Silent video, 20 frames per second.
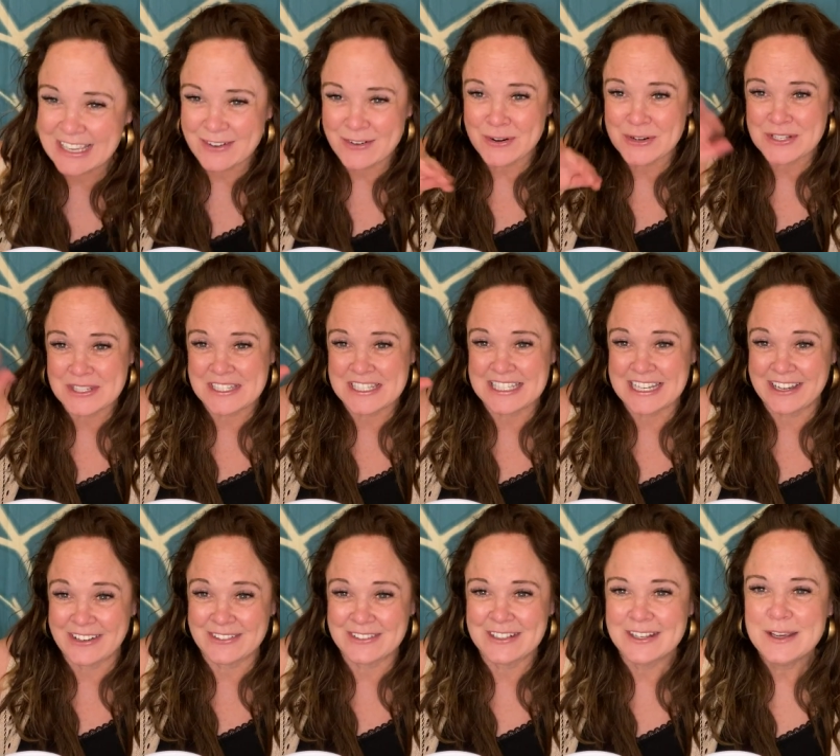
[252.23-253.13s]
like horses'
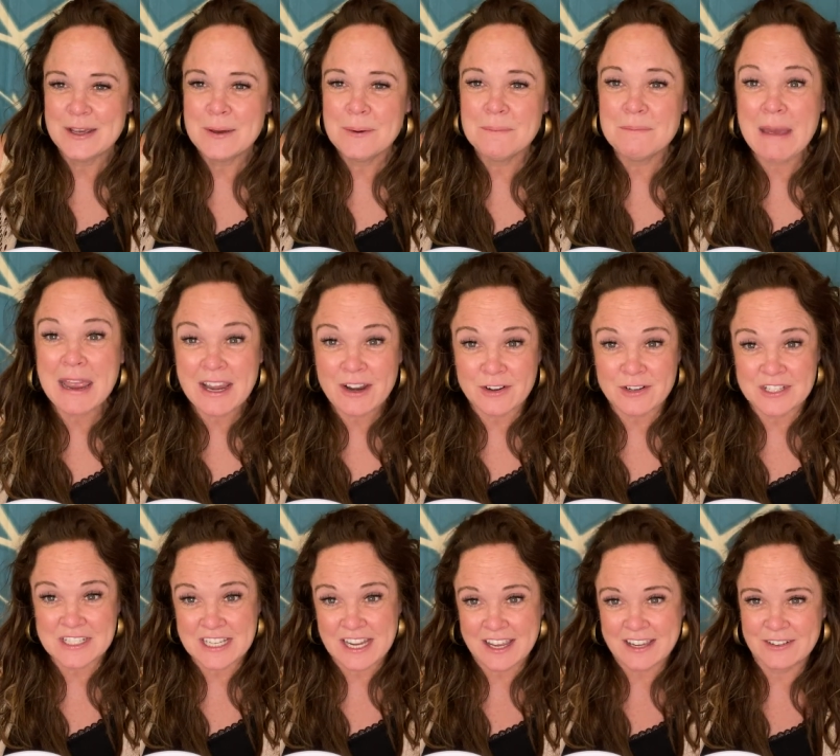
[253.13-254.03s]
tails,
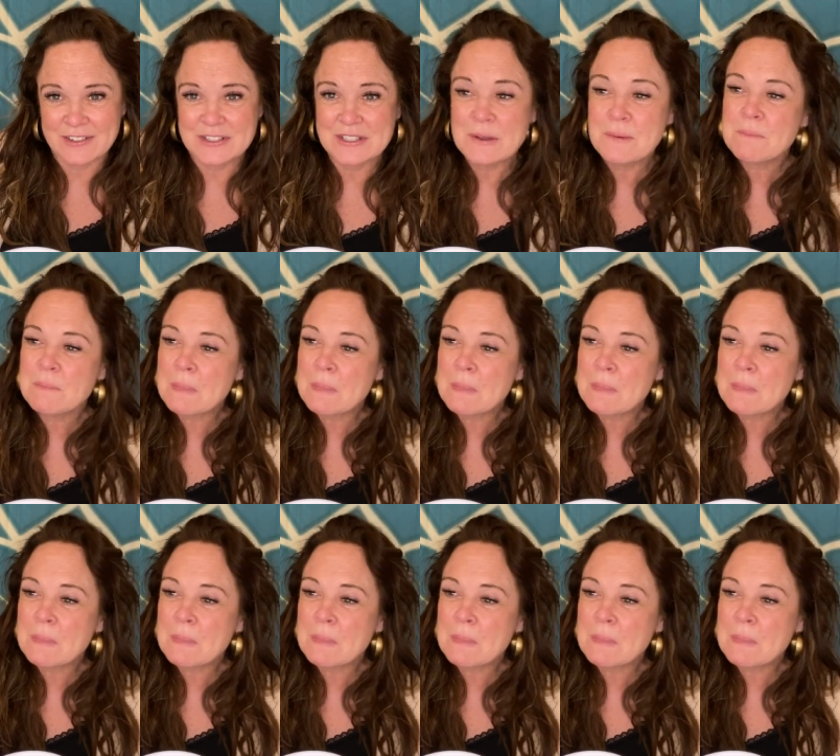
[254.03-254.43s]
mare's tails.